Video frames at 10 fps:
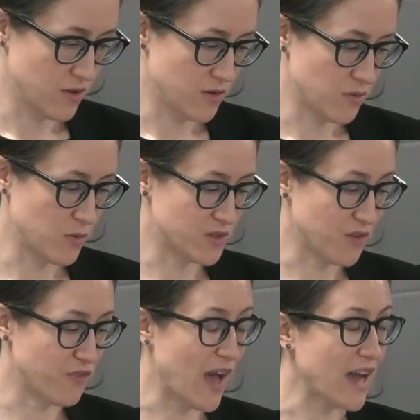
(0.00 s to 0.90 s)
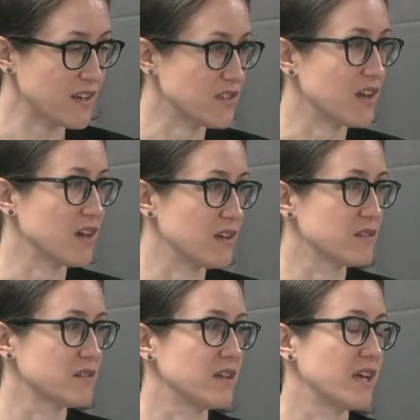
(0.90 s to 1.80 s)
was a factor
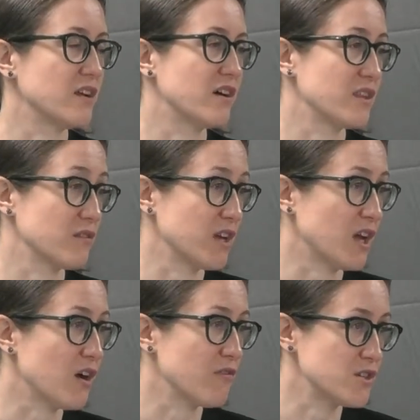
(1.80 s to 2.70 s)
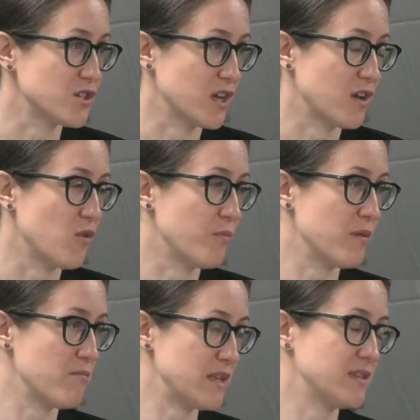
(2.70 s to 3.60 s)
in either encouraging or
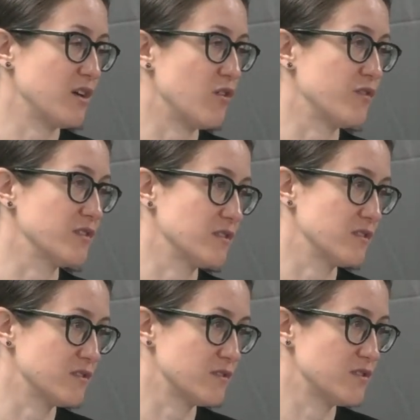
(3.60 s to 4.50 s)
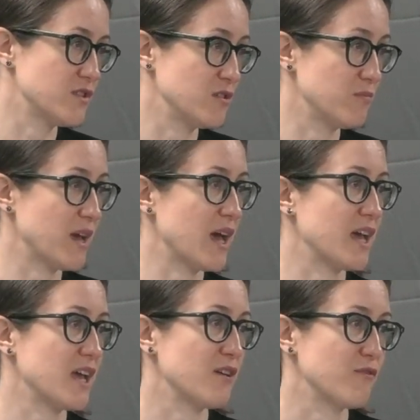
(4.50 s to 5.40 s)
permitting officers to
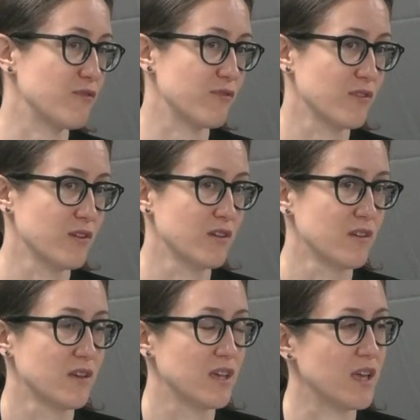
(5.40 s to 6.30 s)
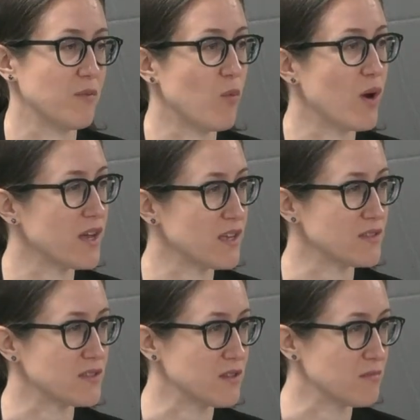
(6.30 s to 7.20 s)
behave in
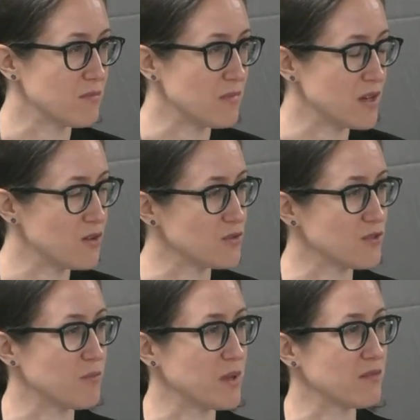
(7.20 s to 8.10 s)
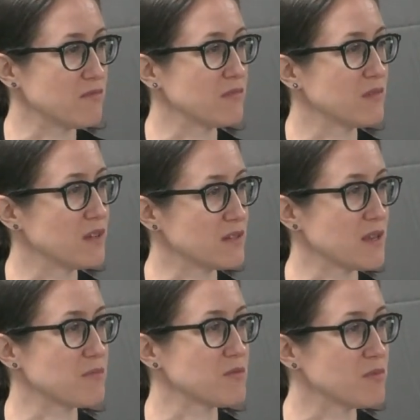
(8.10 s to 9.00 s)
ways that might not have been
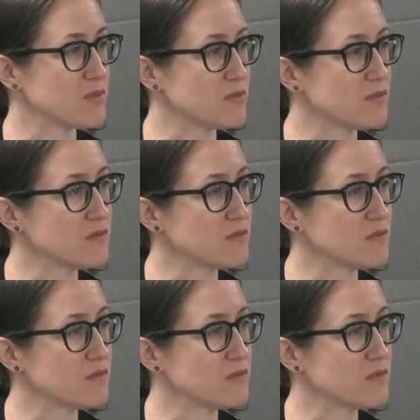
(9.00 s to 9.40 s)
acceptable?